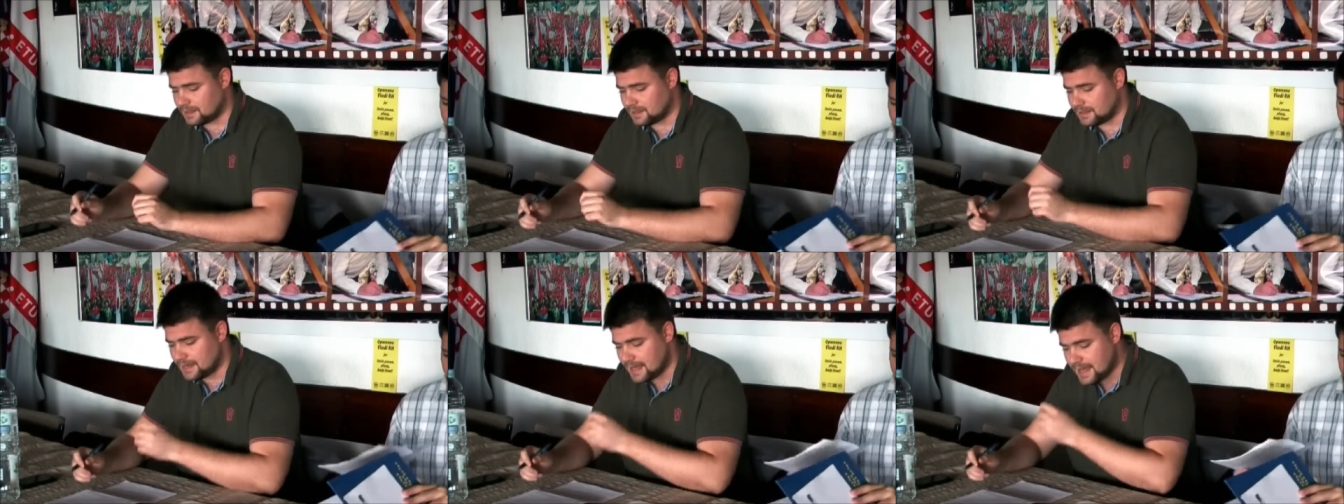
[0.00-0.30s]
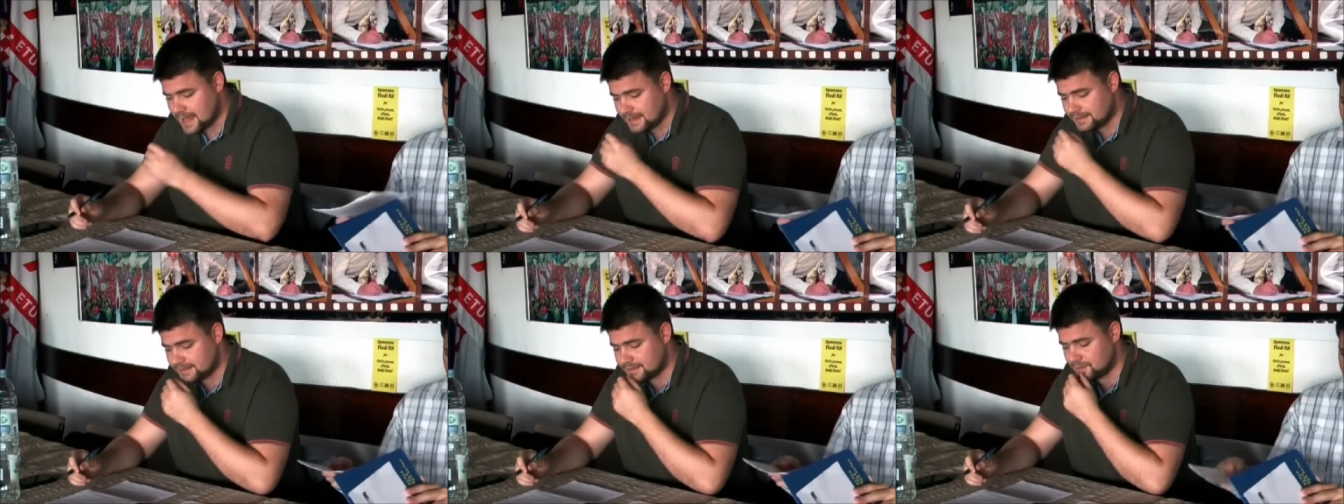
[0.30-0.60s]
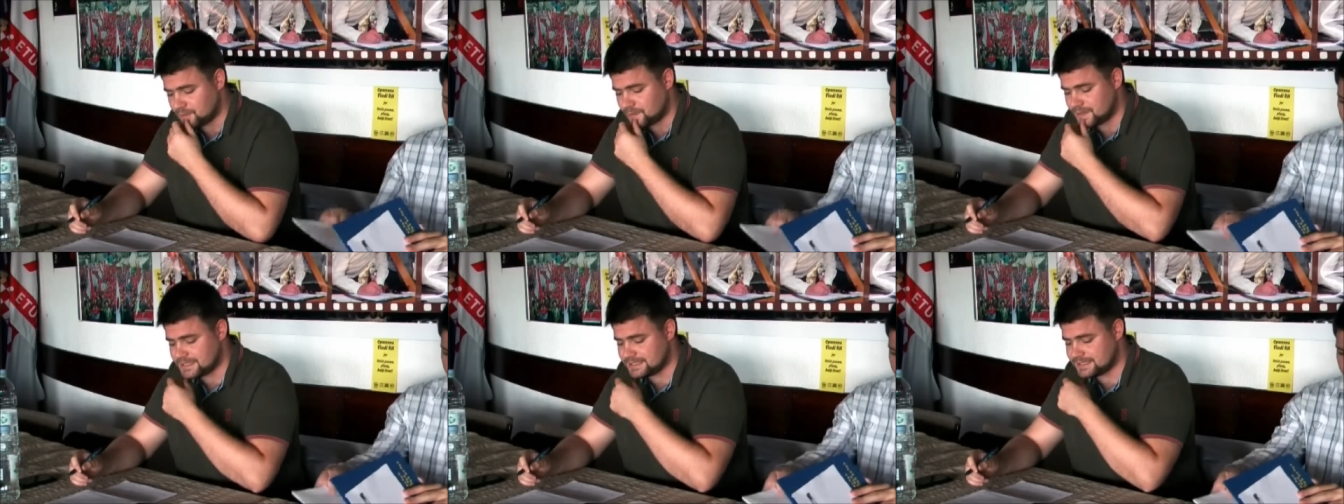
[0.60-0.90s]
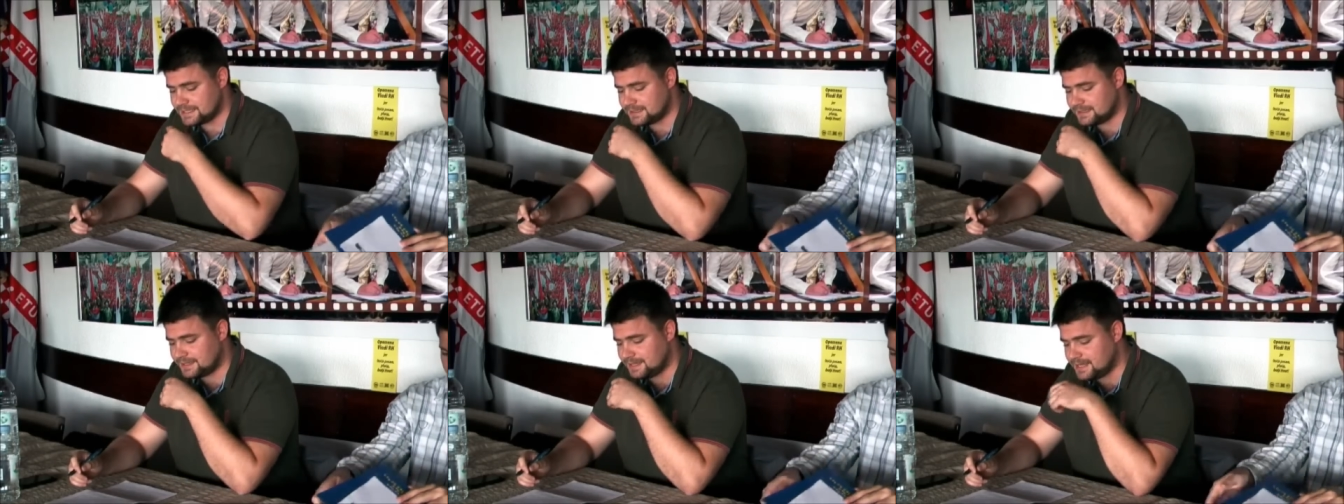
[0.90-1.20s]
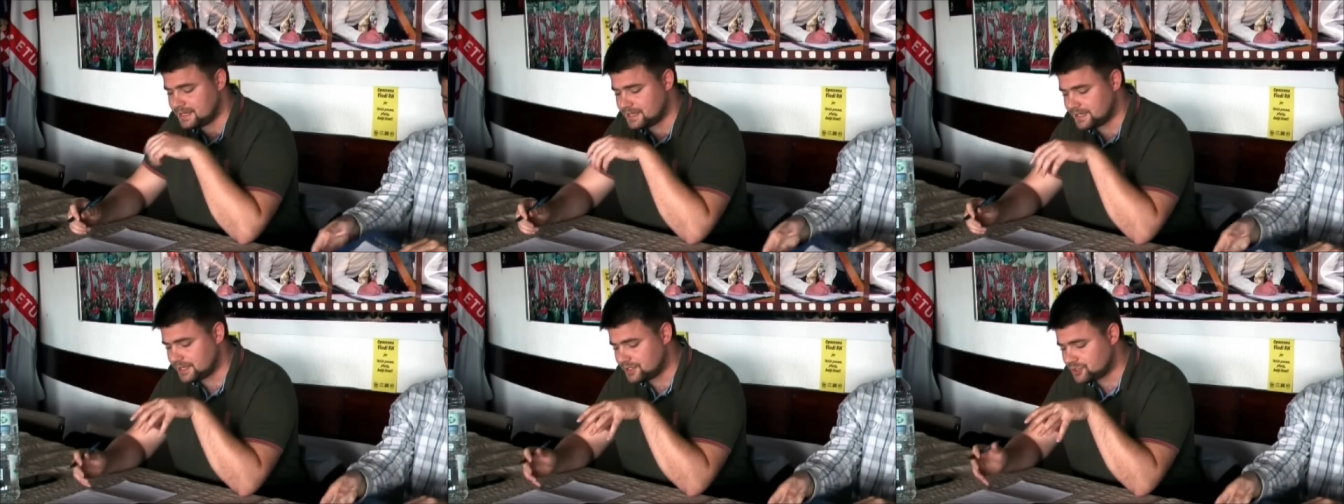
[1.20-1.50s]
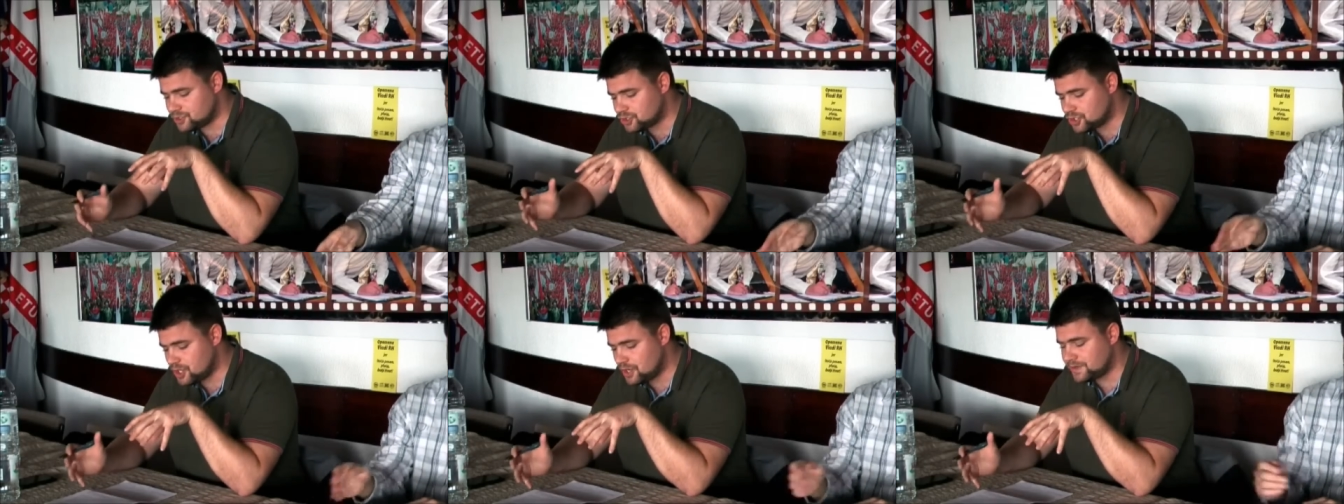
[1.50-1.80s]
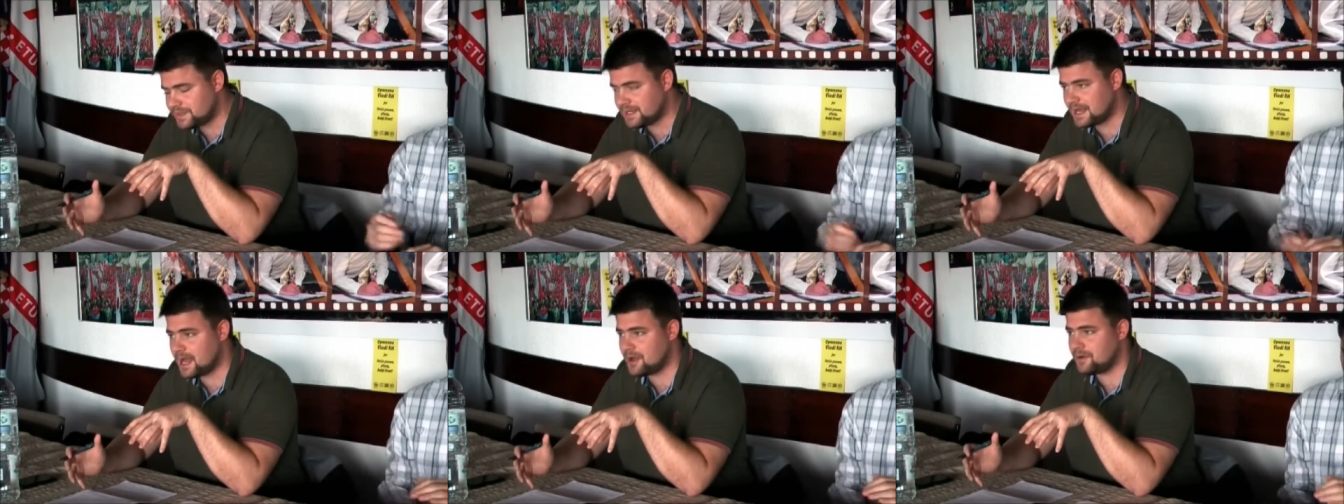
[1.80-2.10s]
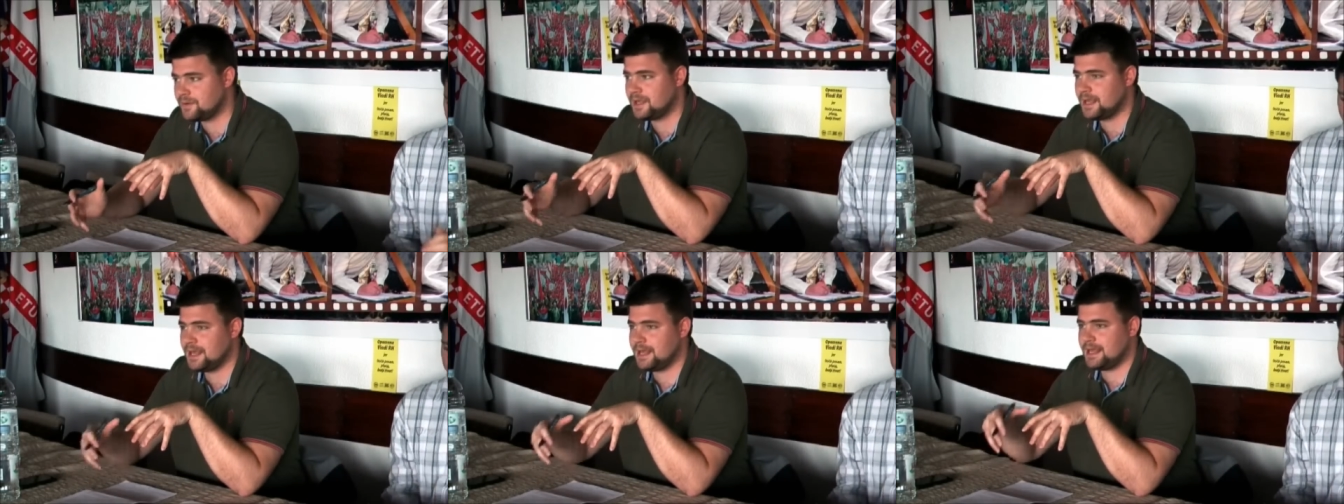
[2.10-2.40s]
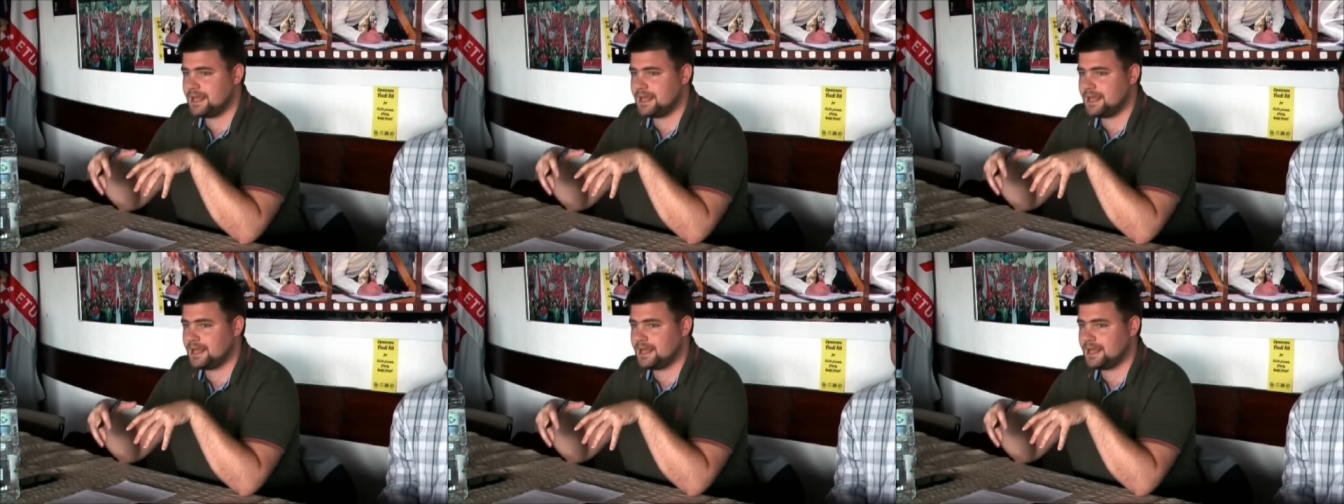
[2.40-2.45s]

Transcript: liked was that he, he showed how